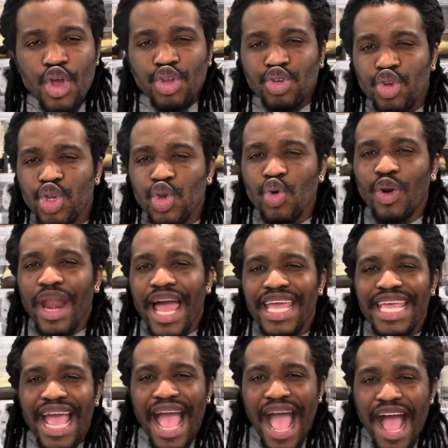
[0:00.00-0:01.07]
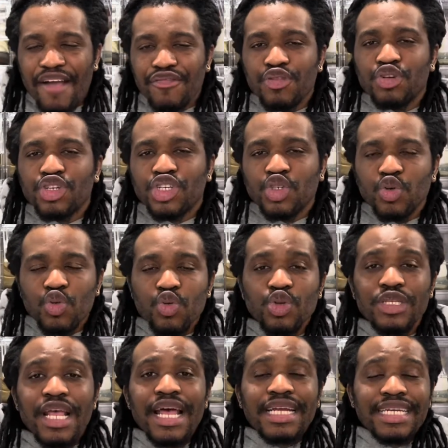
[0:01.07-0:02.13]
do you like half the shoes
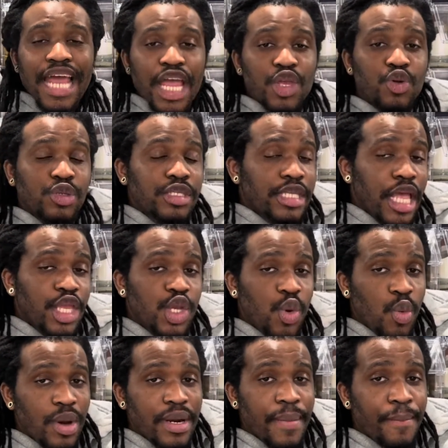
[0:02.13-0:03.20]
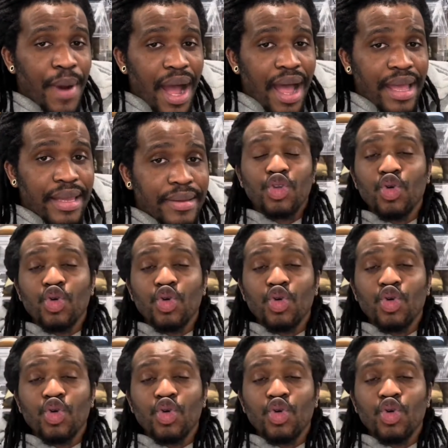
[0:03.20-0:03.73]
that you say you want to buy?